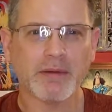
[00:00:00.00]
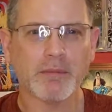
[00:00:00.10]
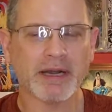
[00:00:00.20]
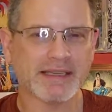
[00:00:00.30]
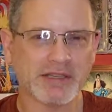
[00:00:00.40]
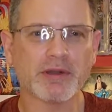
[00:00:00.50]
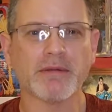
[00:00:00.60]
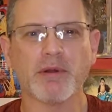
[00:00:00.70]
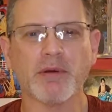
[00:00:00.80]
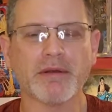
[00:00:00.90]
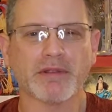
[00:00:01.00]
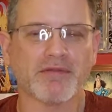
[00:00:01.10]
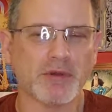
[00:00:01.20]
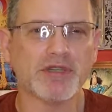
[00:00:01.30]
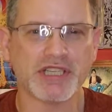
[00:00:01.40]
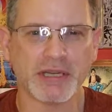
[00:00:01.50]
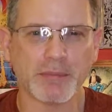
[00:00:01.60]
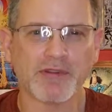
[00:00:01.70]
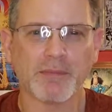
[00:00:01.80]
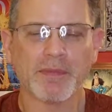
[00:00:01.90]
but I still came away with a few
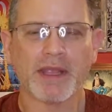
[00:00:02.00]
gems.